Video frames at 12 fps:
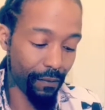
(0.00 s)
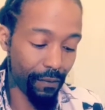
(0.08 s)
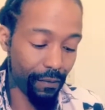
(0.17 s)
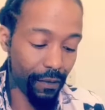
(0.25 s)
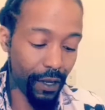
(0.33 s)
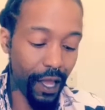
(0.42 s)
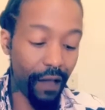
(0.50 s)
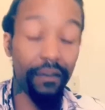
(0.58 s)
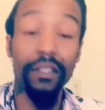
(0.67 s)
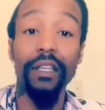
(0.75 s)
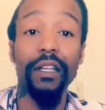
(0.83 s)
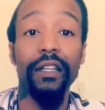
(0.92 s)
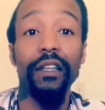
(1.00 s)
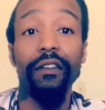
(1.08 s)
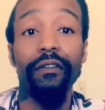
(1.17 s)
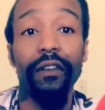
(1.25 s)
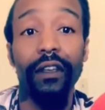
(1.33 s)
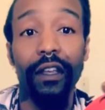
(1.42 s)
They have a ton of
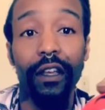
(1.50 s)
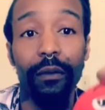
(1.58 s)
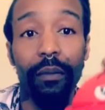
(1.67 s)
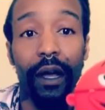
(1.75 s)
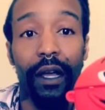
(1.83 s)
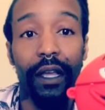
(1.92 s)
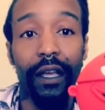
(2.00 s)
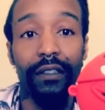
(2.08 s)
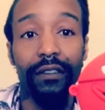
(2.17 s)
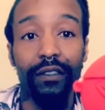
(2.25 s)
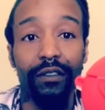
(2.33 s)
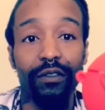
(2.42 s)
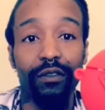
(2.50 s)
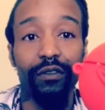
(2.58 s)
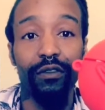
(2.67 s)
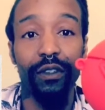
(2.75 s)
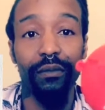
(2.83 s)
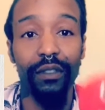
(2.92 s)
different AirPod cases to choose
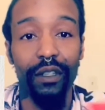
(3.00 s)
from, so